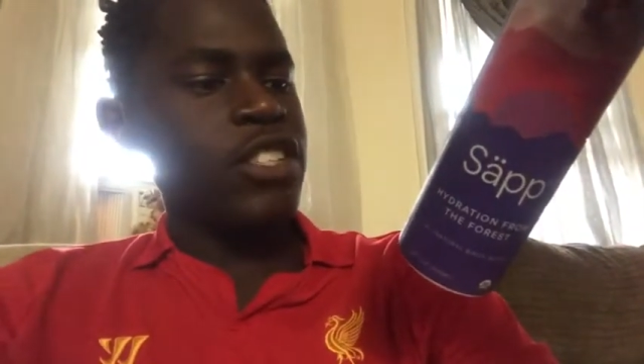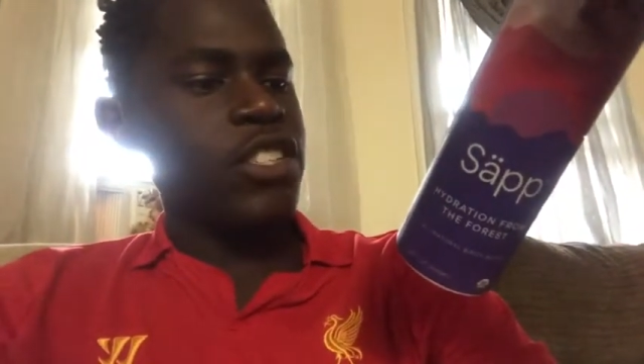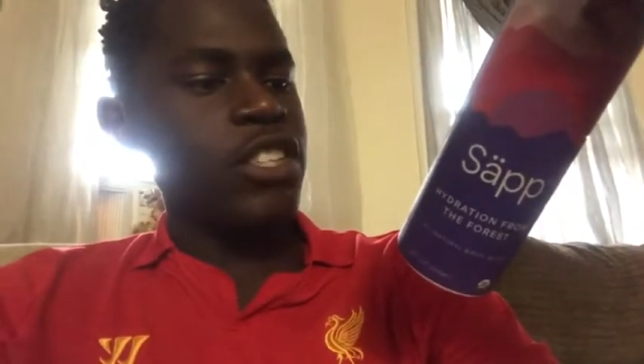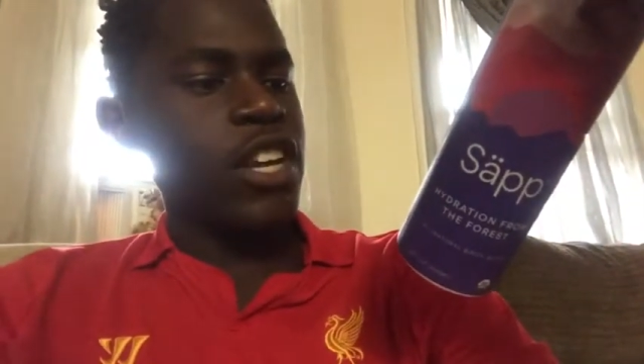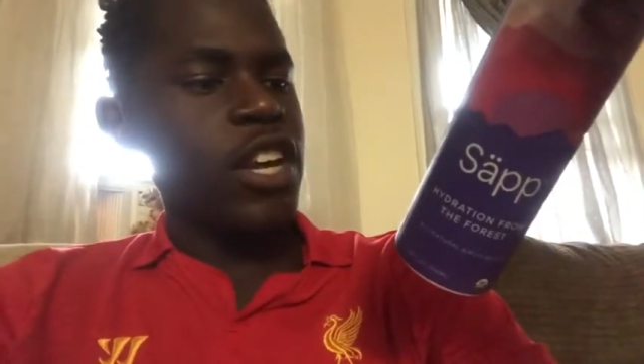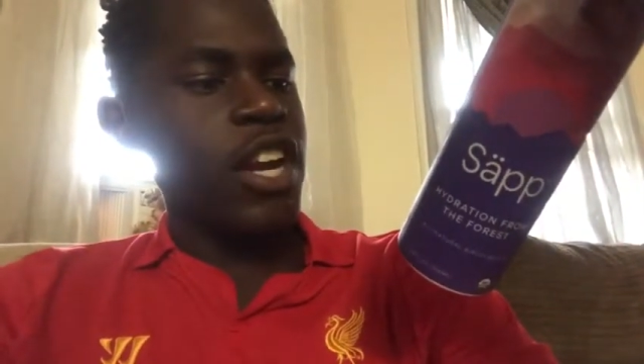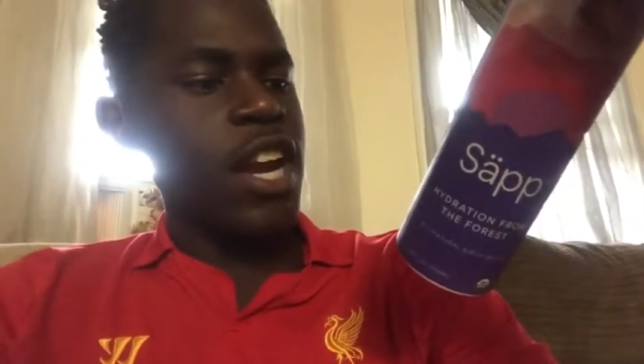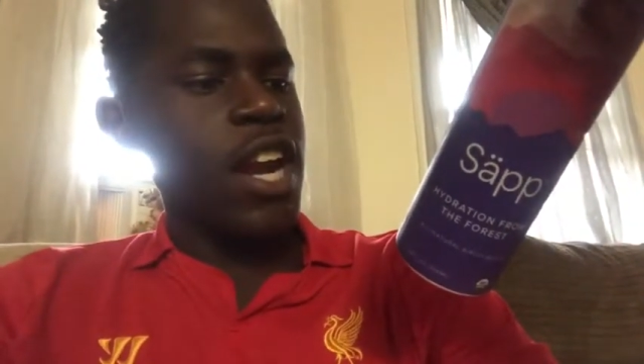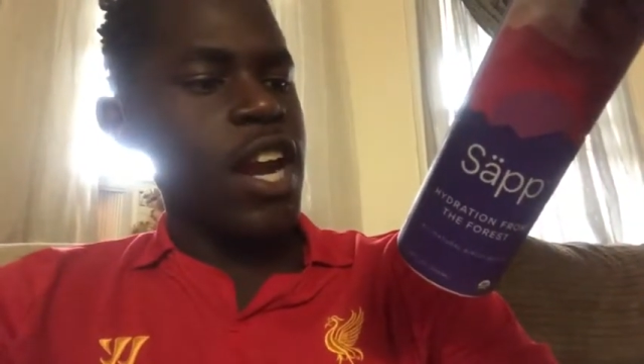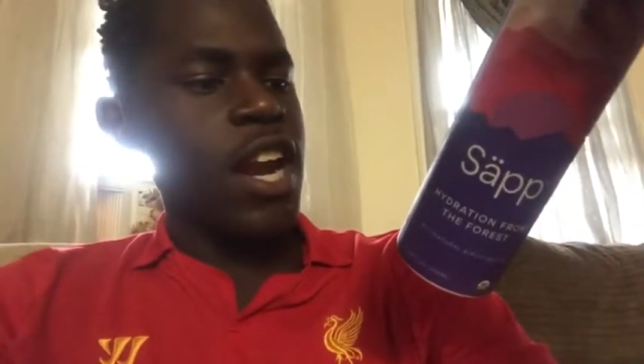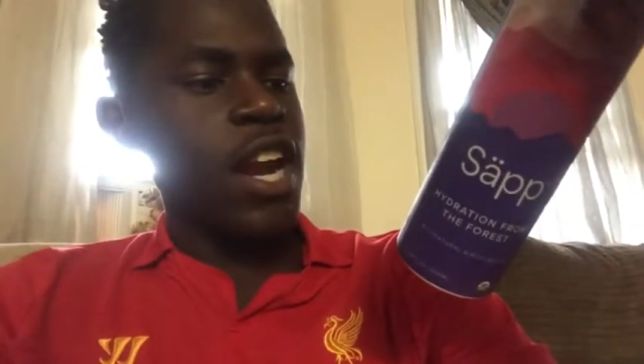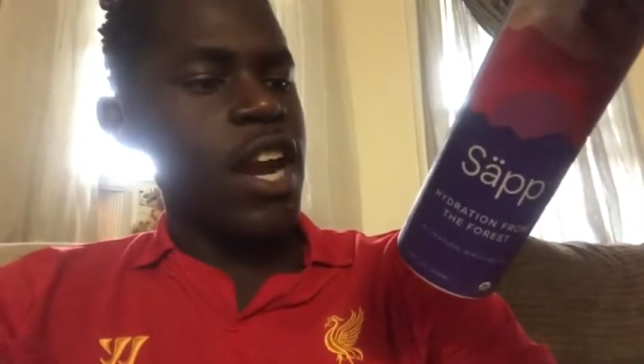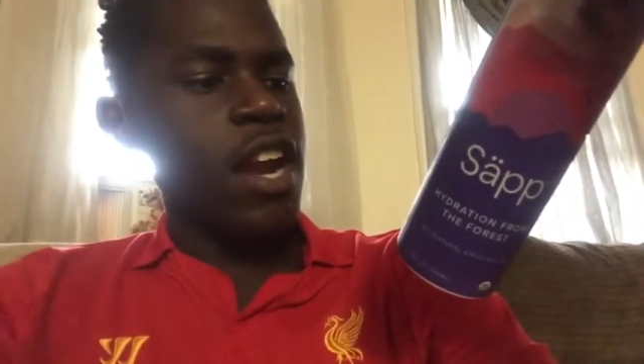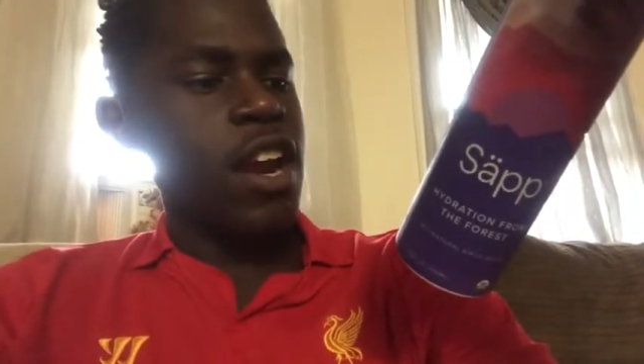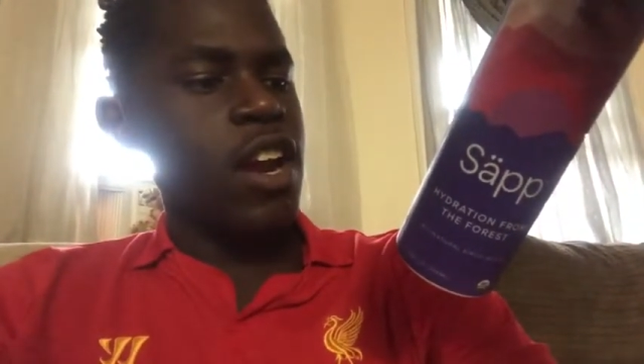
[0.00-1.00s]

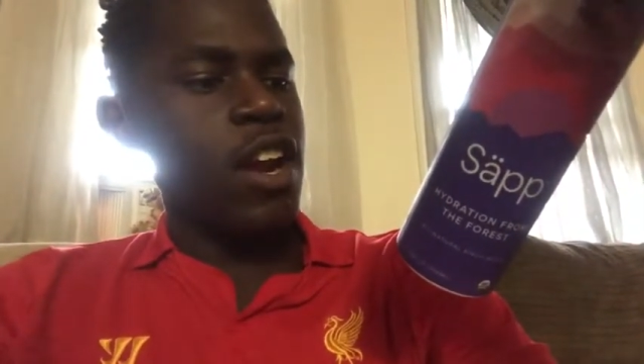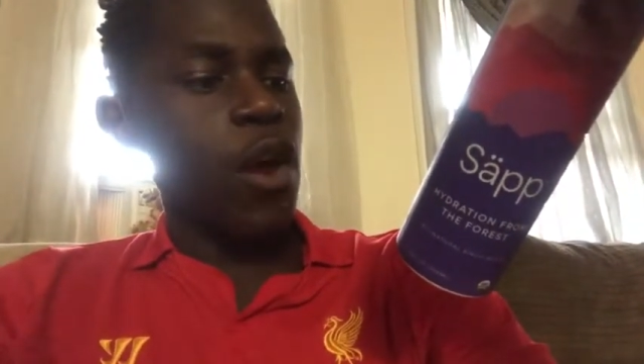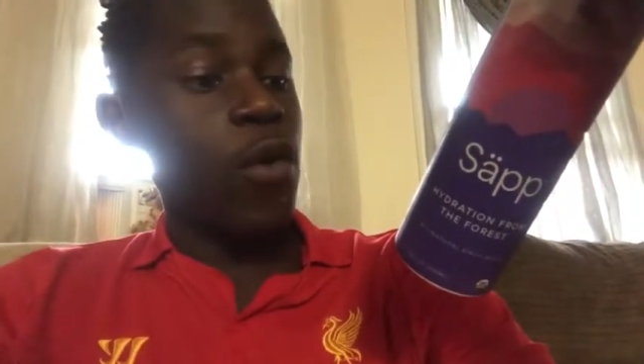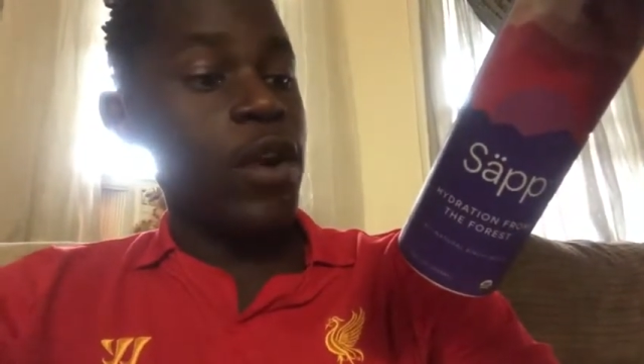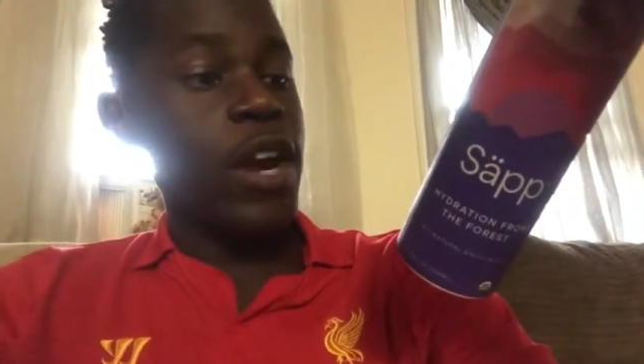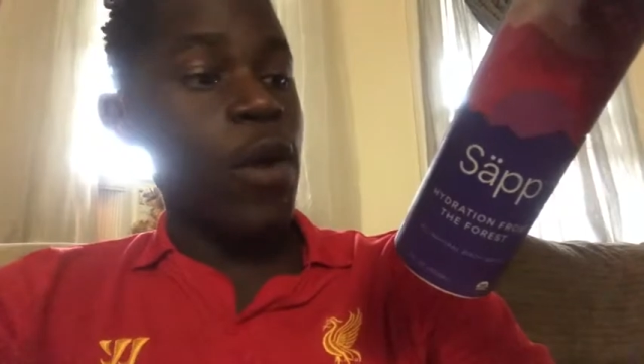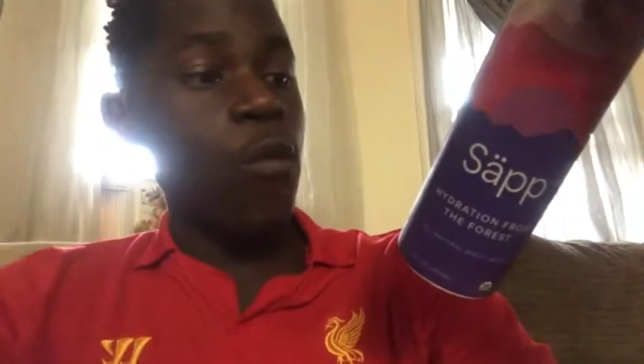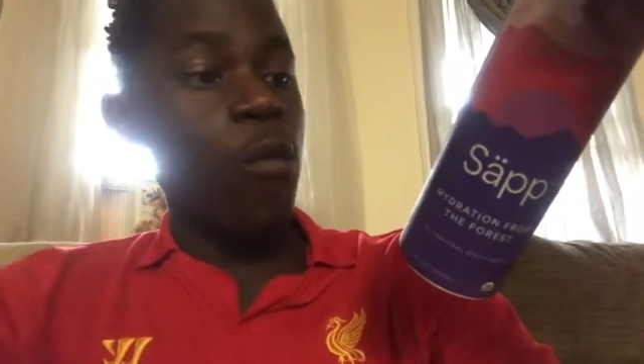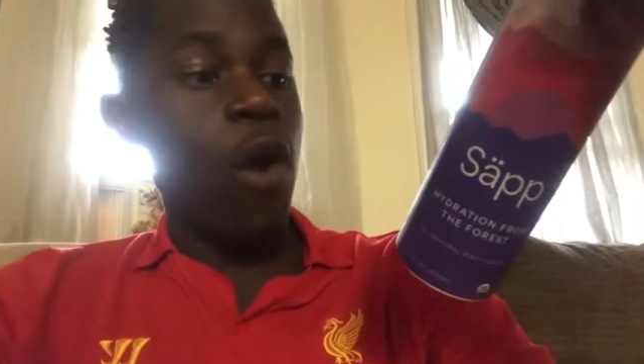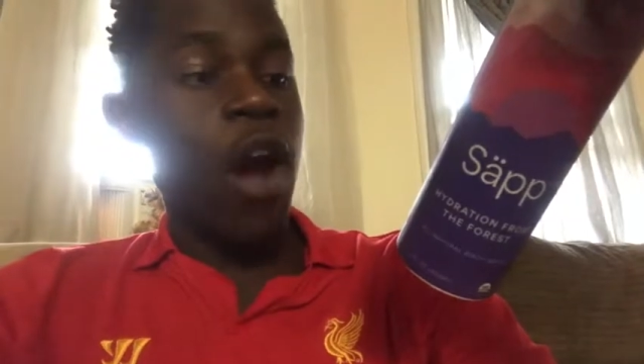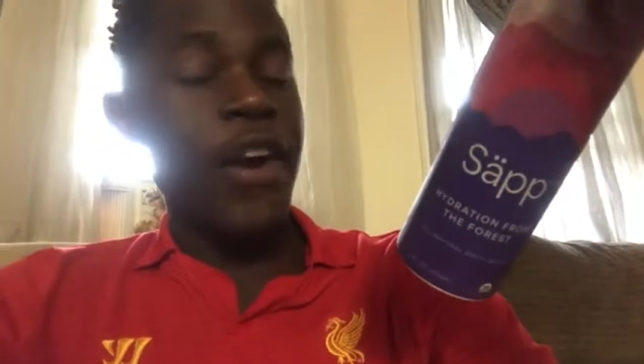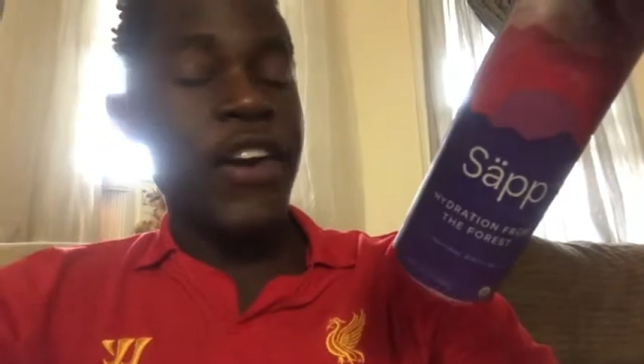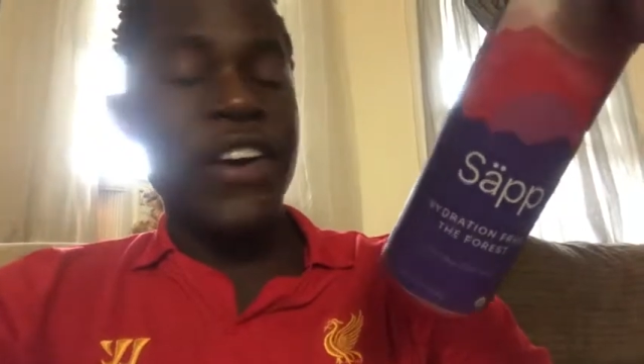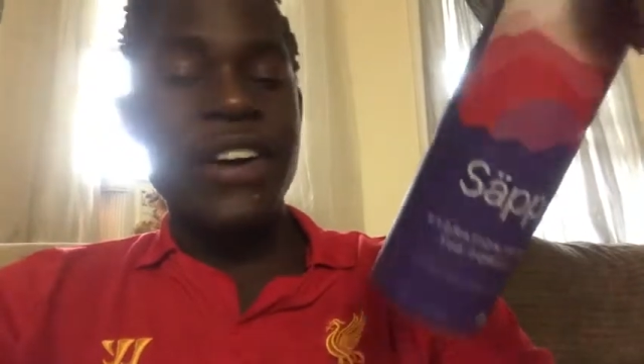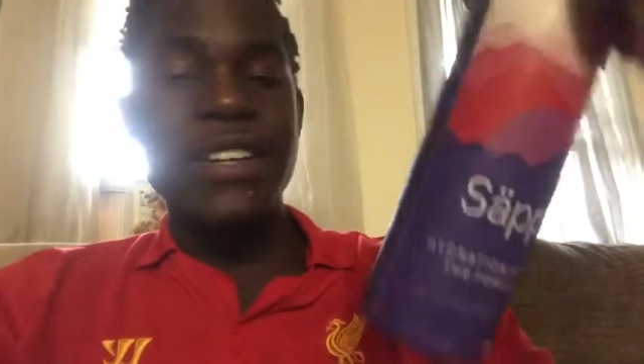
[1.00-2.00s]
sugar, coconut
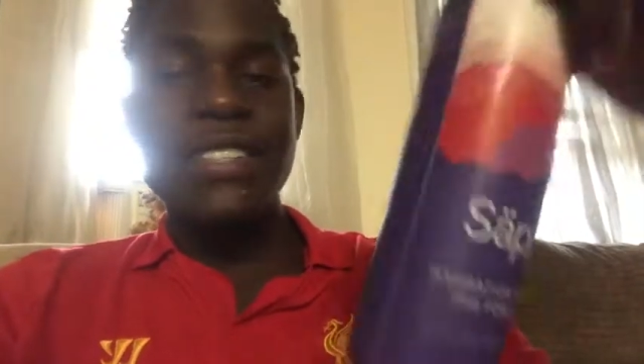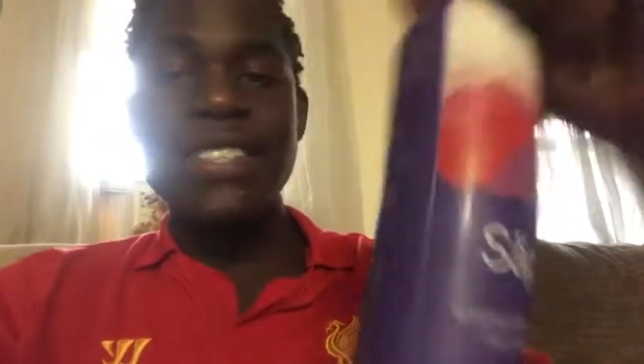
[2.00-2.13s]
water.